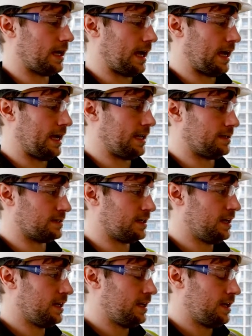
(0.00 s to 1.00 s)
and
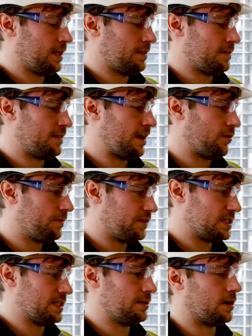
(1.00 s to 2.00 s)
they're
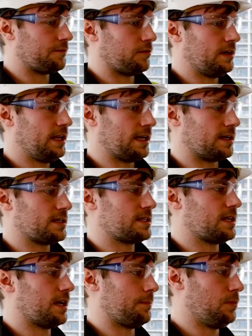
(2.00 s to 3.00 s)
obviously not very
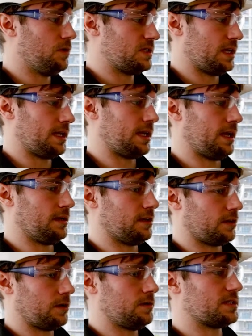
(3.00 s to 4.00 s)
linked, music and
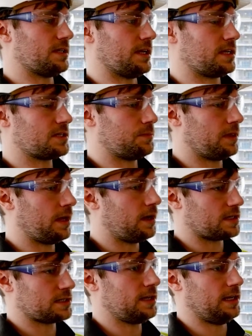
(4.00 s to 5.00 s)
acoustics, but they are
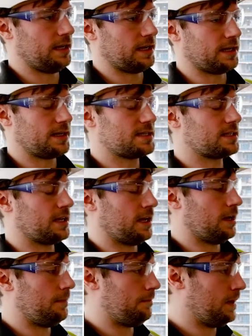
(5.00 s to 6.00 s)
slightly linked.
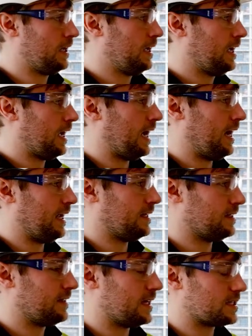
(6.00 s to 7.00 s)

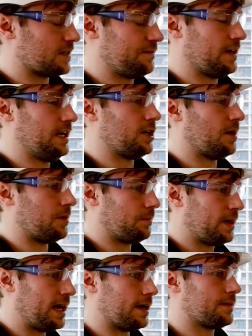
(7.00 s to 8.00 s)
And that's a fairly common
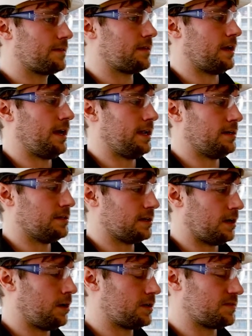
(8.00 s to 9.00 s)
path, and
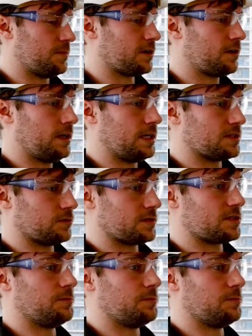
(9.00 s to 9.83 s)
a lot of my colleagues are also